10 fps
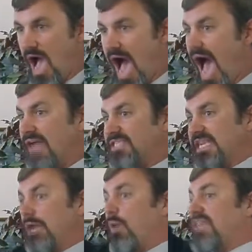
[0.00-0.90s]
I
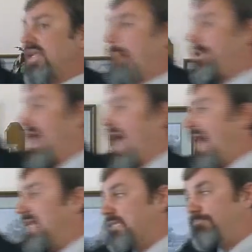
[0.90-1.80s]
see what's up
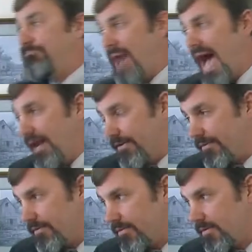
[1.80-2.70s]
ahead is better
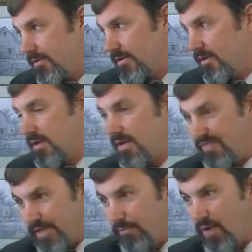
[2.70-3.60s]

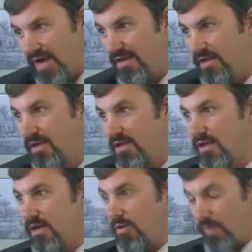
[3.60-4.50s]
than what
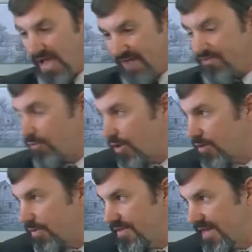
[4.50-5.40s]
we have to
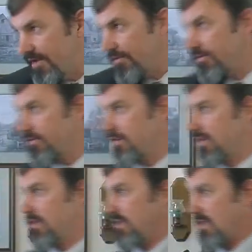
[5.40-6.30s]
work with here.
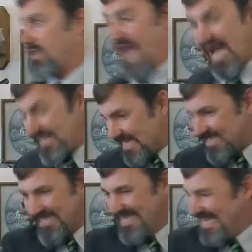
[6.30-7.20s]
God
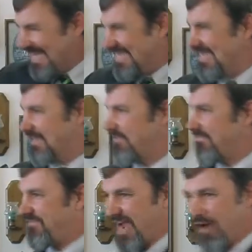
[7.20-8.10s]
doesn't need
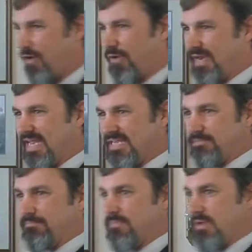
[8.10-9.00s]
Pharaoh and his,
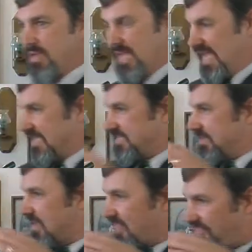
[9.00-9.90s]
his
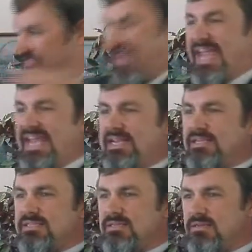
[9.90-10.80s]

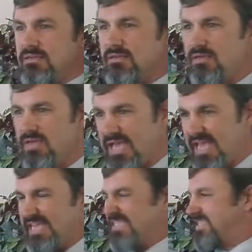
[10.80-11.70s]
things his